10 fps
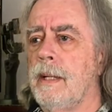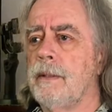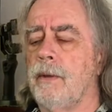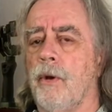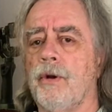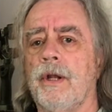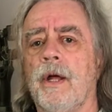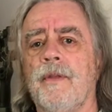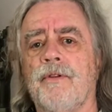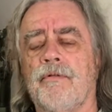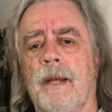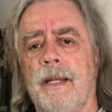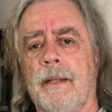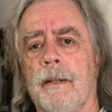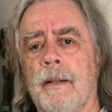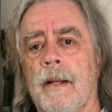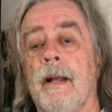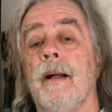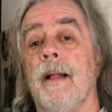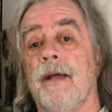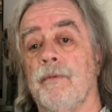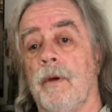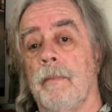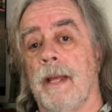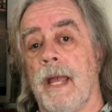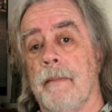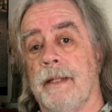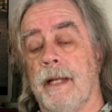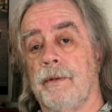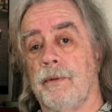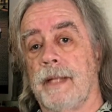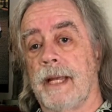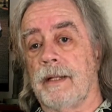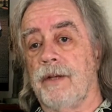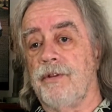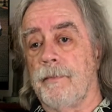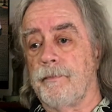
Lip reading: to learn another trade, and that's when I became a dental technician.